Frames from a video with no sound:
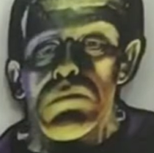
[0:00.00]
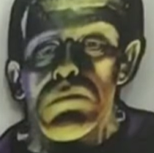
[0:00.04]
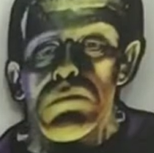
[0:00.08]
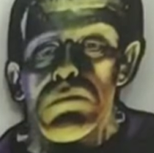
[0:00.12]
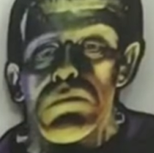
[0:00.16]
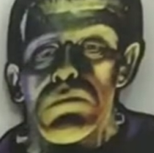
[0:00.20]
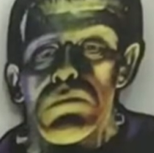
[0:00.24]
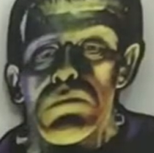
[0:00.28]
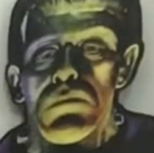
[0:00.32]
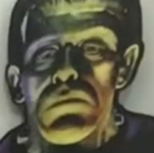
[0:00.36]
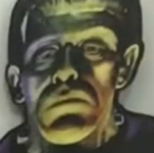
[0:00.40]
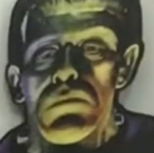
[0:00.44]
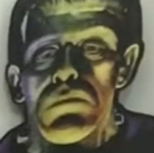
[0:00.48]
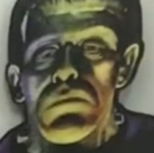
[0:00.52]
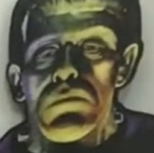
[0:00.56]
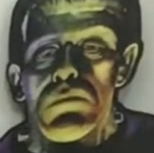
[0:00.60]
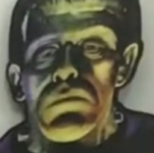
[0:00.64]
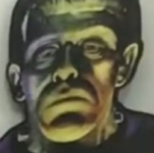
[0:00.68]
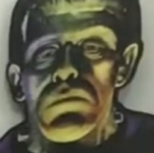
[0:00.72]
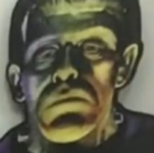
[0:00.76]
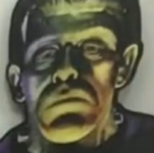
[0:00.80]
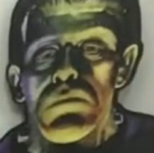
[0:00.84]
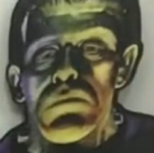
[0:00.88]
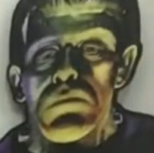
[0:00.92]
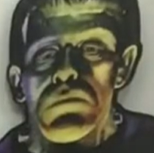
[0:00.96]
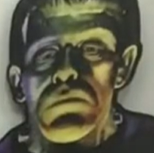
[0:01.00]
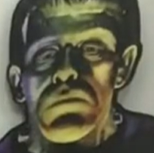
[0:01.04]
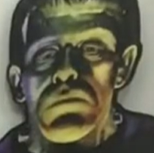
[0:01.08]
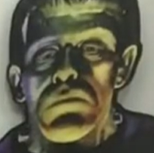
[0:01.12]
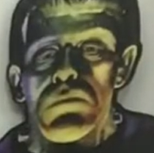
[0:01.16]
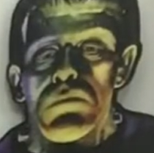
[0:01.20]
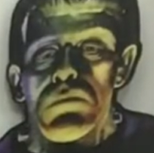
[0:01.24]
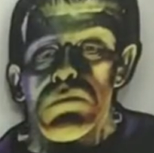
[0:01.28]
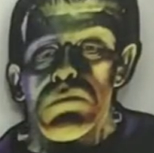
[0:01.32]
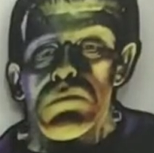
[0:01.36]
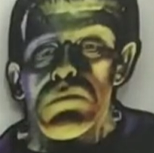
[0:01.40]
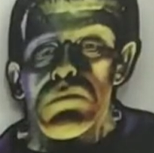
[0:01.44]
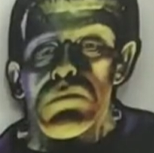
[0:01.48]

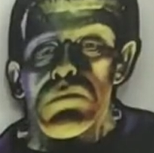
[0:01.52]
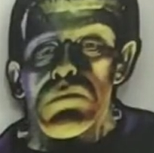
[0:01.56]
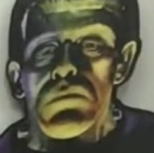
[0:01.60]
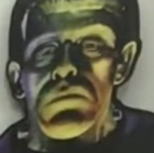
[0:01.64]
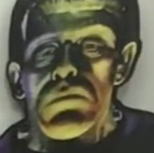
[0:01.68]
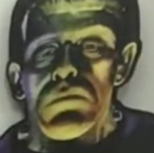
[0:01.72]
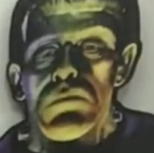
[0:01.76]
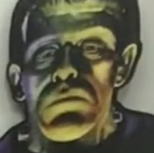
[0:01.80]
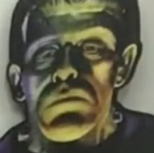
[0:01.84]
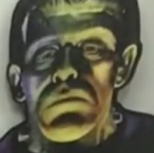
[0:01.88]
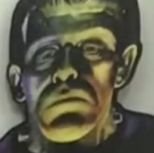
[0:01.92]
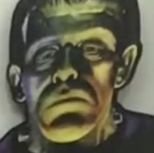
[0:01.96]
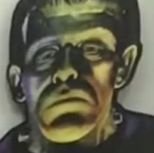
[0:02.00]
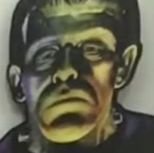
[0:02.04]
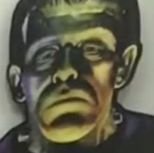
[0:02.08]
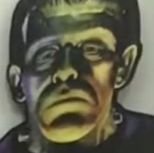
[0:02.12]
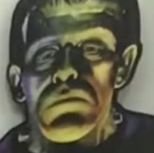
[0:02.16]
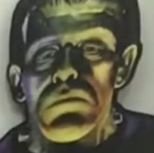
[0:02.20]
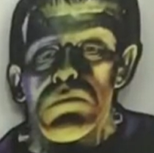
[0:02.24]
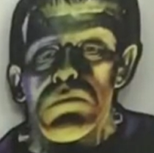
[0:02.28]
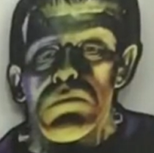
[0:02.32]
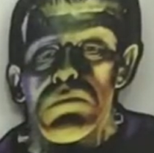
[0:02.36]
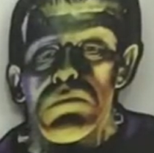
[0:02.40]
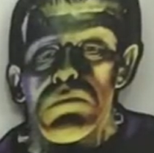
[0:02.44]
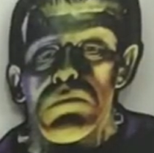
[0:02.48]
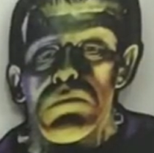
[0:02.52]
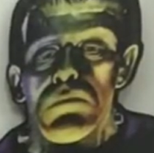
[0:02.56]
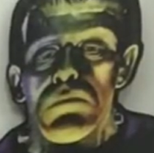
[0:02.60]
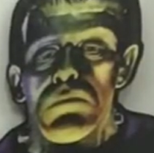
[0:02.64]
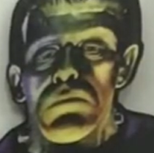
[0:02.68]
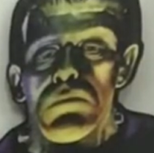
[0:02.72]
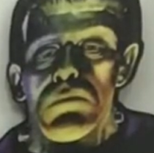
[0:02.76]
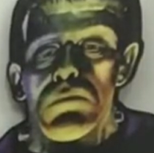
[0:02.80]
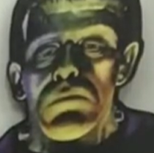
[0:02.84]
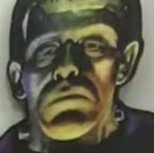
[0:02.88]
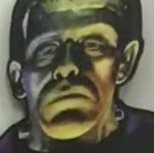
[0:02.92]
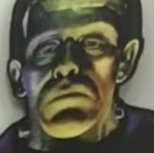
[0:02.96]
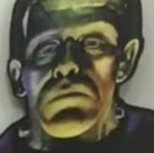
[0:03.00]

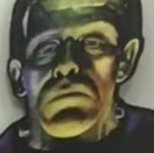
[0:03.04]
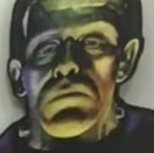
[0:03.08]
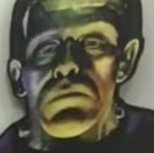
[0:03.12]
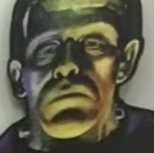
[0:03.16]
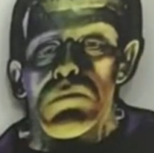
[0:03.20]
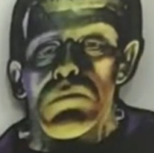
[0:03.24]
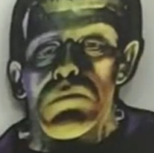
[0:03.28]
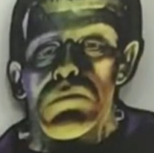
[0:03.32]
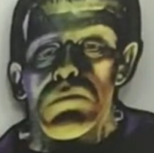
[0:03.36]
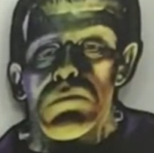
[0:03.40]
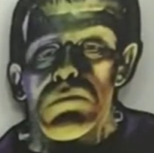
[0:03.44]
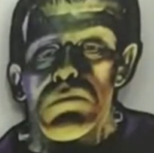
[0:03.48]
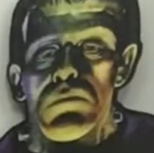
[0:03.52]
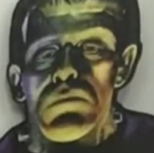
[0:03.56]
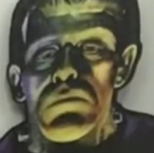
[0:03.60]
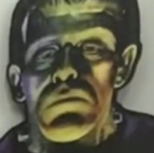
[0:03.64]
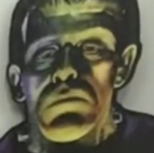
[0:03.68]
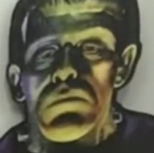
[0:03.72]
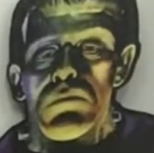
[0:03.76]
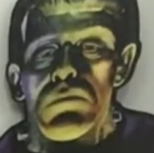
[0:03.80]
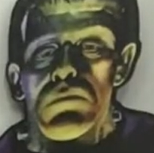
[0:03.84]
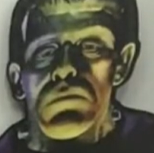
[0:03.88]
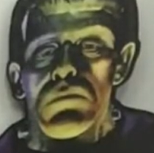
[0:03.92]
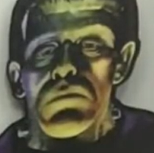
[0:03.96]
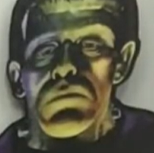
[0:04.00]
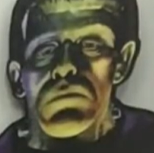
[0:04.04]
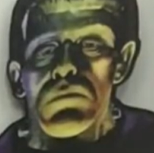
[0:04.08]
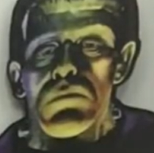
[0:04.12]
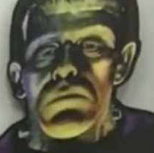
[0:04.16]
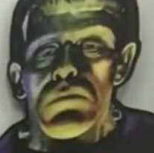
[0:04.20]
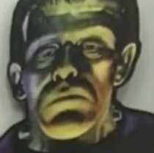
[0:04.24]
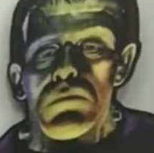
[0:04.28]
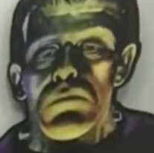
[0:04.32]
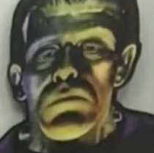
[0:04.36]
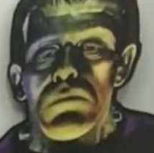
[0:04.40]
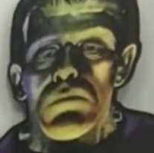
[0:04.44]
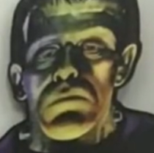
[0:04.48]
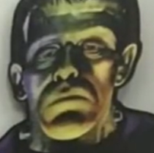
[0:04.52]

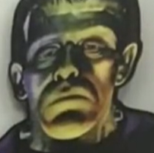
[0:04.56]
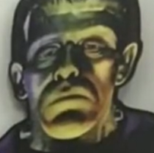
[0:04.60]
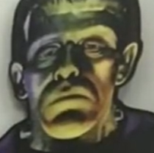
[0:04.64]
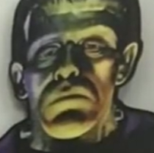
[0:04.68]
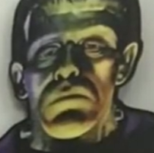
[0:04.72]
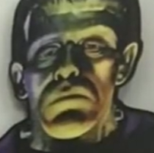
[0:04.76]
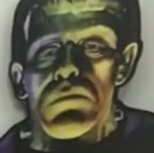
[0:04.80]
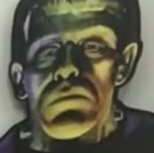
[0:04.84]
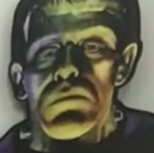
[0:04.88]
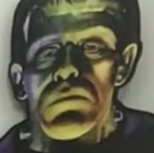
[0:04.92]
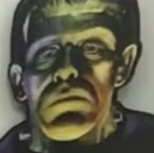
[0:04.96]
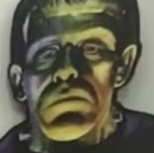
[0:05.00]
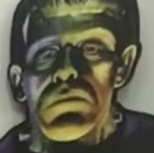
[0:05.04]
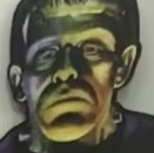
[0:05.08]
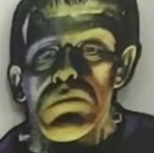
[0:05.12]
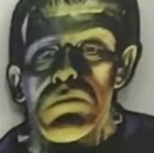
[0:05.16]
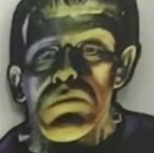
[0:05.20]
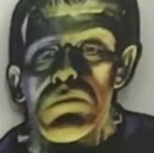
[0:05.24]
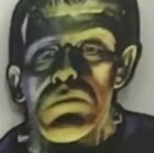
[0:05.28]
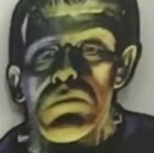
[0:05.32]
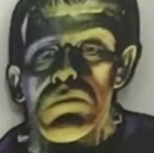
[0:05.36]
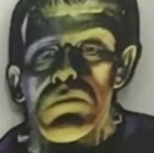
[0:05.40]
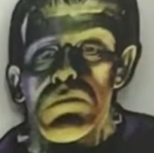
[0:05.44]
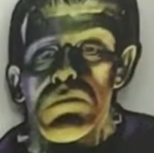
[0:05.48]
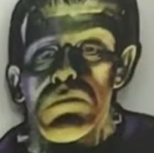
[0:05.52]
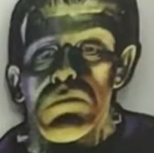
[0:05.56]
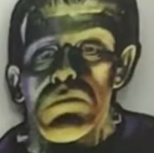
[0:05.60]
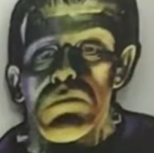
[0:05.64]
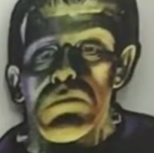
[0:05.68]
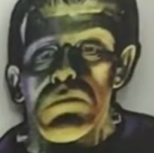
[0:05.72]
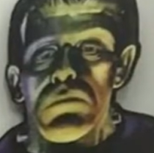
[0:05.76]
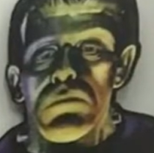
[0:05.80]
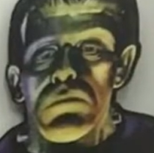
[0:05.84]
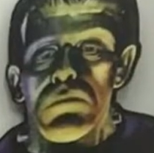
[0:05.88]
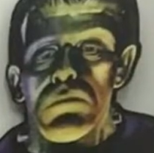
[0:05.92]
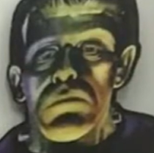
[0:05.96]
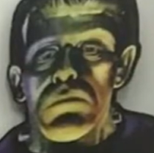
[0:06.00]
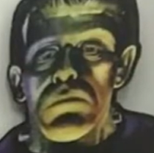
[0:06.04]

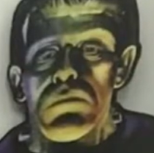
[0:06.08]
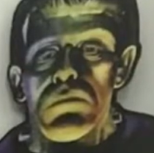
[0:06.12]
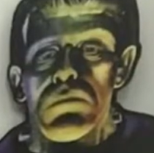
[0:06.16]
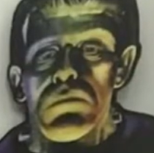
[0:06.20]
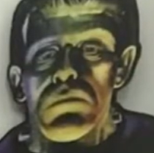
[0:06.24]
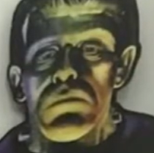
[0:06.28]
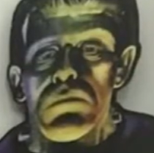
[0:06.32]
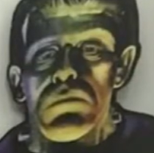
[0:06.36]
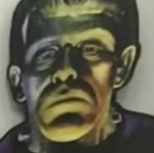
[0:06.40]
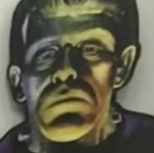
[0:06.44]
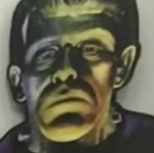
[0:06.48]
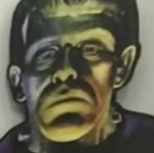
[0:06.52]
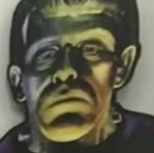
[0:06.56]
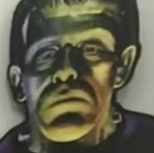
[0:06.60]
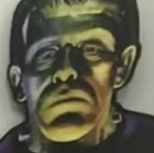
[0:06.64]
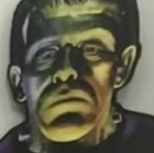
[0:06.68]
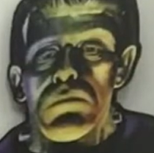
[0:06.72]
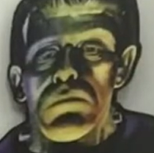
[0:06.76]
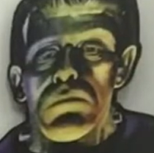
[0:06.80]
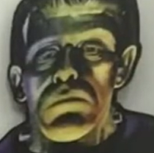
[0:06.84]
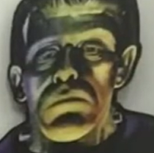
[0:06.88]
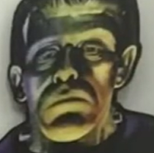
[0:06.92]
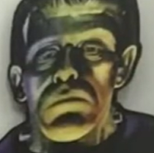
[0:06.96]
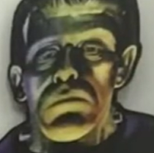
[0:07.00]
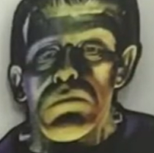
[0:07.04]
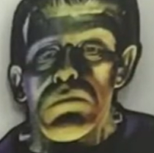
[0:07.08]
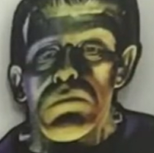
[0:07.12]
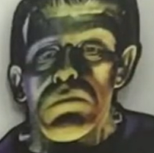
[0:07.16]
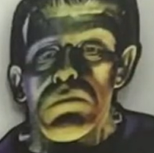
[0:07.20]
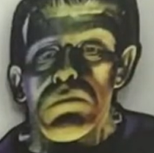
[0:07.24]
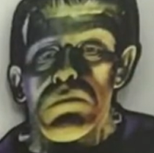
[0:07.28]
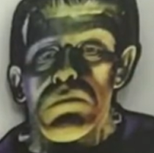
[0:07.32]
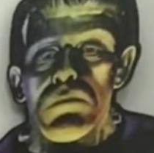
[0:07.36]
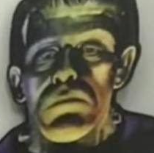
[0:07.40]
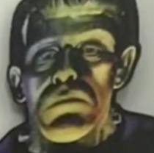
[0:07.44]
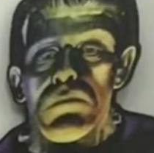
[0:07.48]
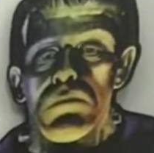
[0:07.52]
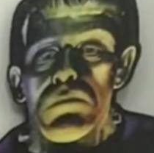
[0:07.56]

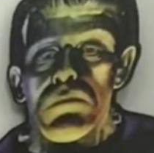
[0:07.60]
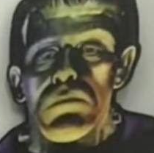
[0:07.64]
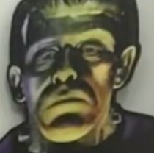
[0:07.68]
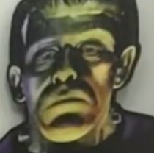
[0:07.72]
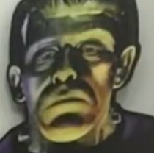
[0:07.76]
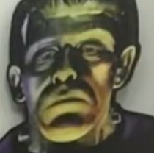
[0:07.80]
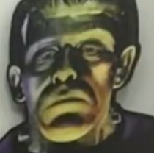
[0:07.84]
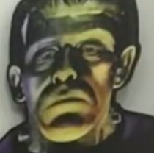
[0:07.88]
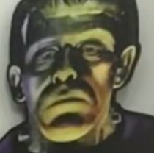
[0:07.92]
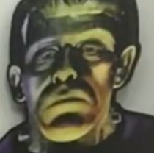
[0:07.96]
No words are spoken by the person on screen.